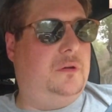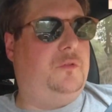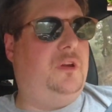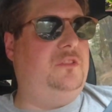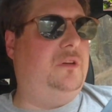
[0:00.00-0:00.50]

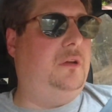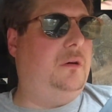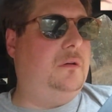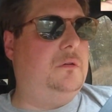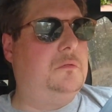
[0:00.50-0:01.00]
great chili
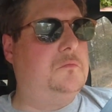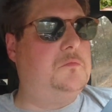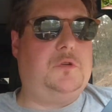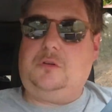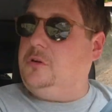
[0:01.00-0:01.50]
dog,
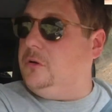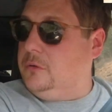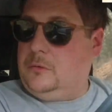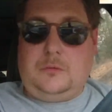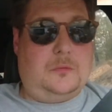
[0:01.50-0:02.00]
good corn.
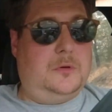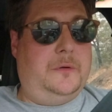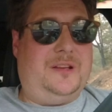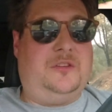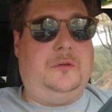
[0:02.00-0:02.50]

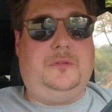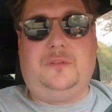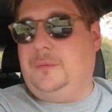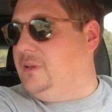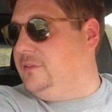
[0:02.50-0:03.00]
You had two,
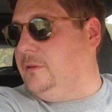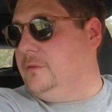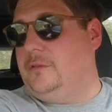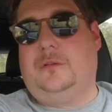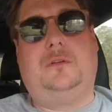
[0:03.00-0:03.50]
so I'm guessing it
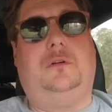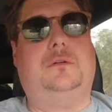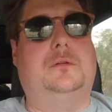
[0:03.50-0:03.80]
was a good corn.